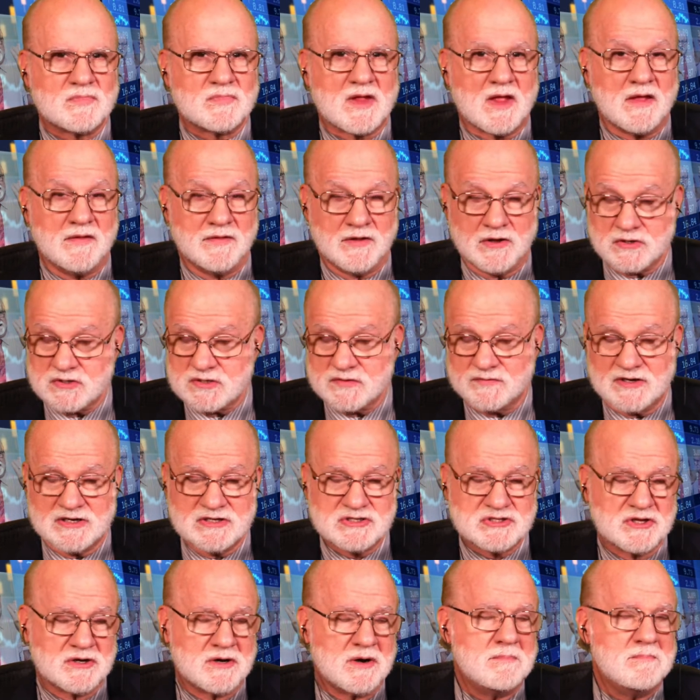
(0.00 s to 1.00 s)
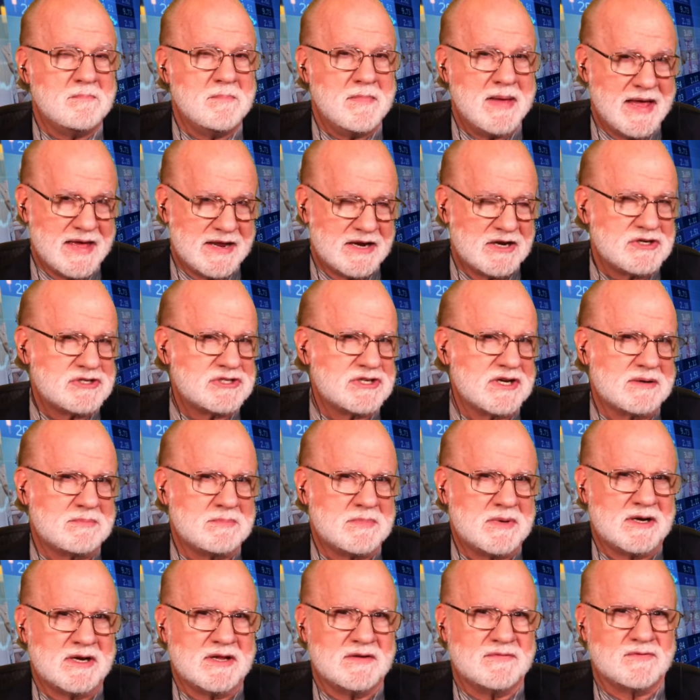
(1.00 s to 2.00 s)
those of us that are managing
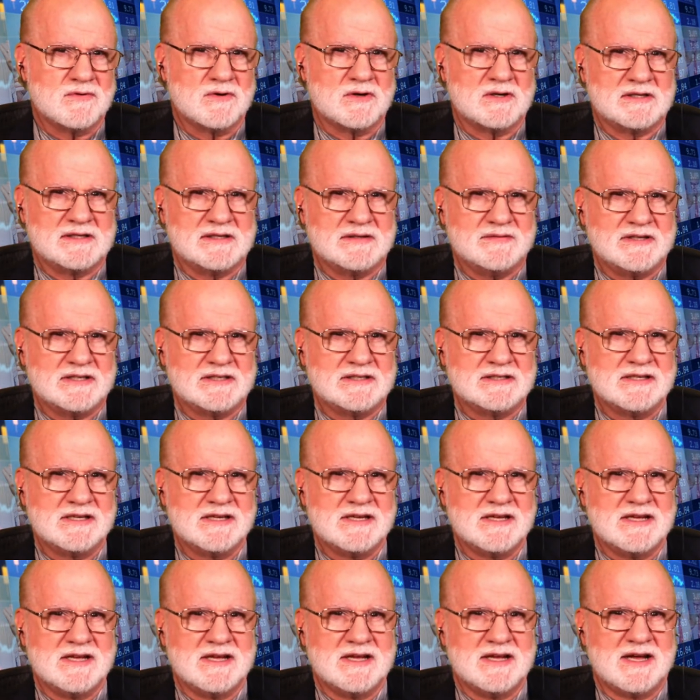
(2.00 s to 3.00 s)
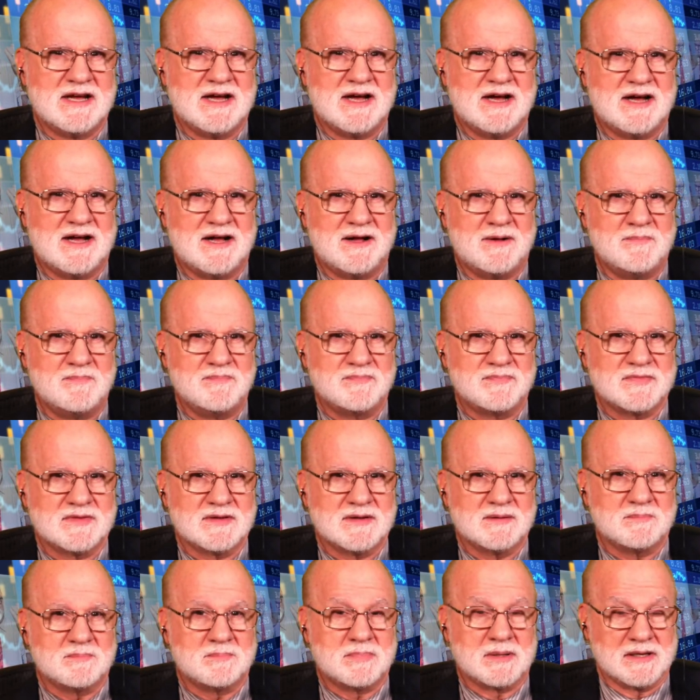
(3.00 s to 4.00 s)
money for a living,
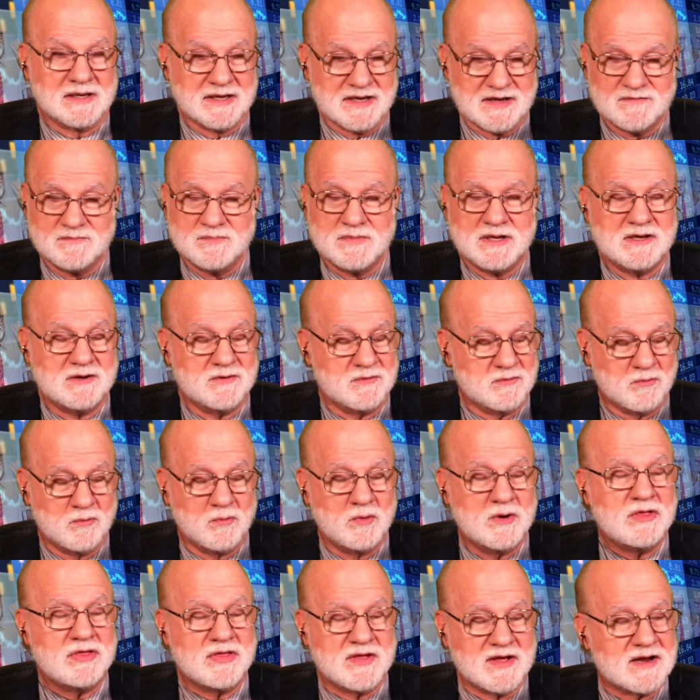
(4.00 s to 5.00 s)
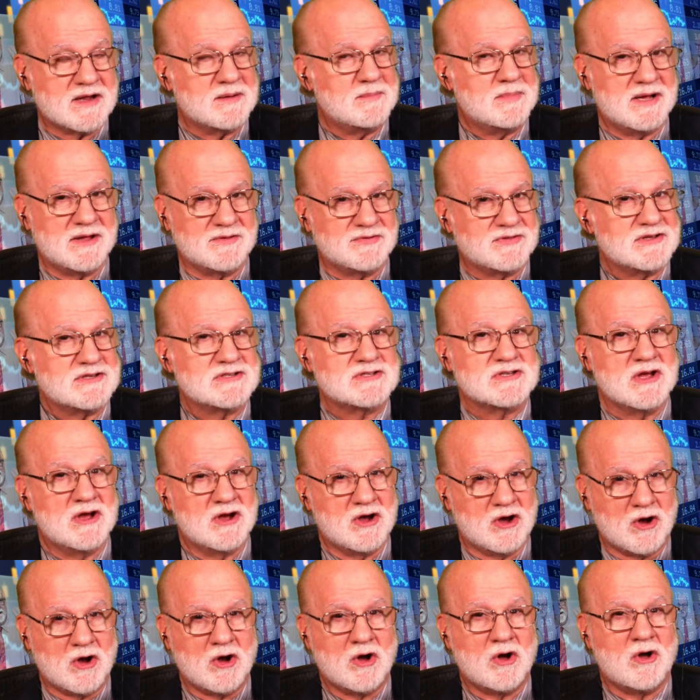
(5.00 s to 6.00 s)
believe me, we think about this
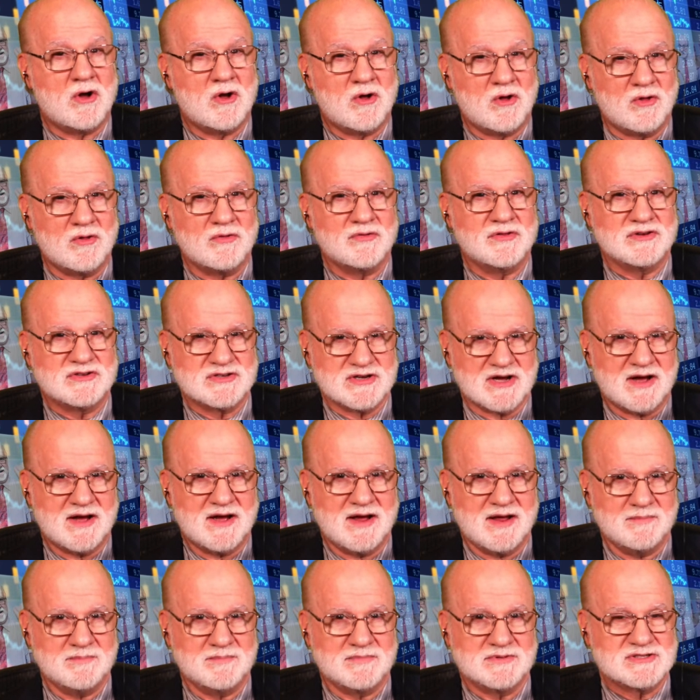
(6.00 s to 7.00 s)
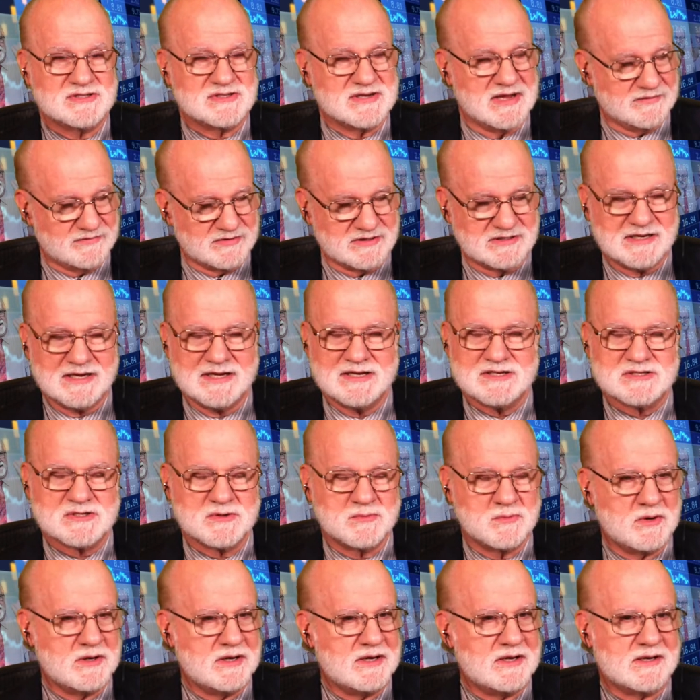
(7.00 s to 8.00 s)
all the time, 7 days a
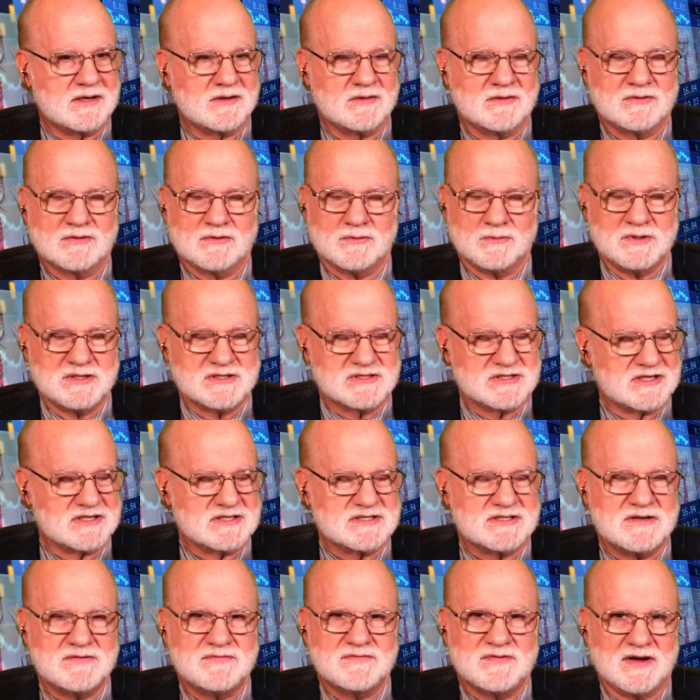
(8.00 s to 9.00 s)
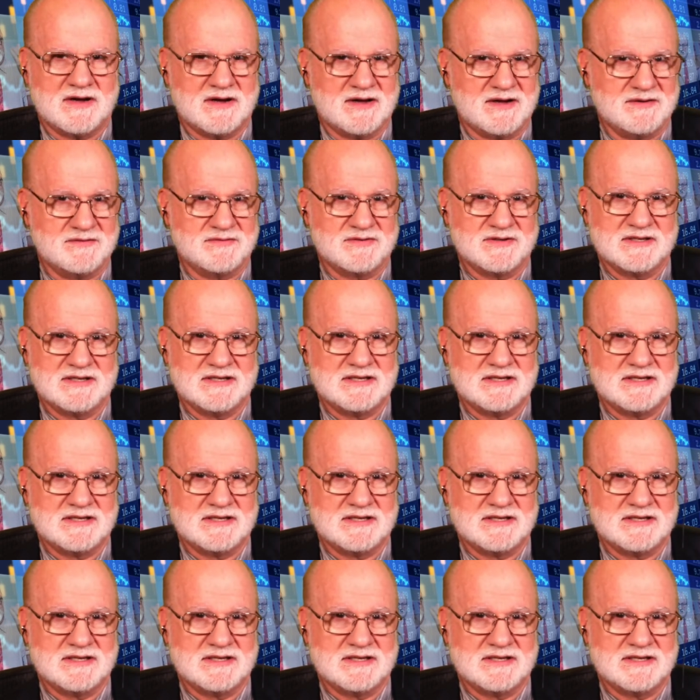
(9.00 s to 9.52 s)
week, 365.